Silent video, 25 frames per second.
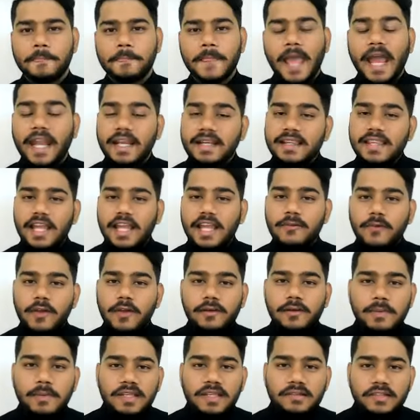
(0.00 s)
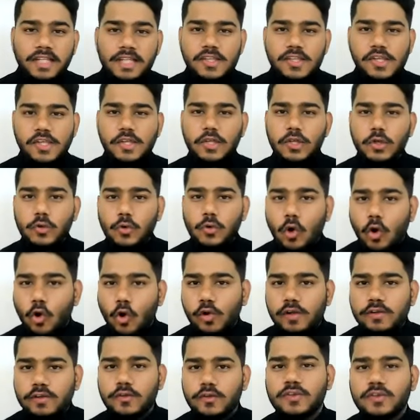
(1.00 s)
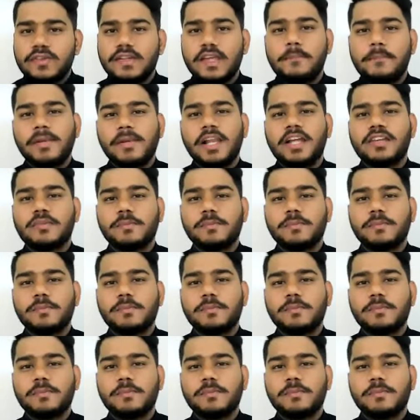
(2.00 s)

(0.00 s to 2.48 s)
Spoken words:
And then we will be teaching you also C++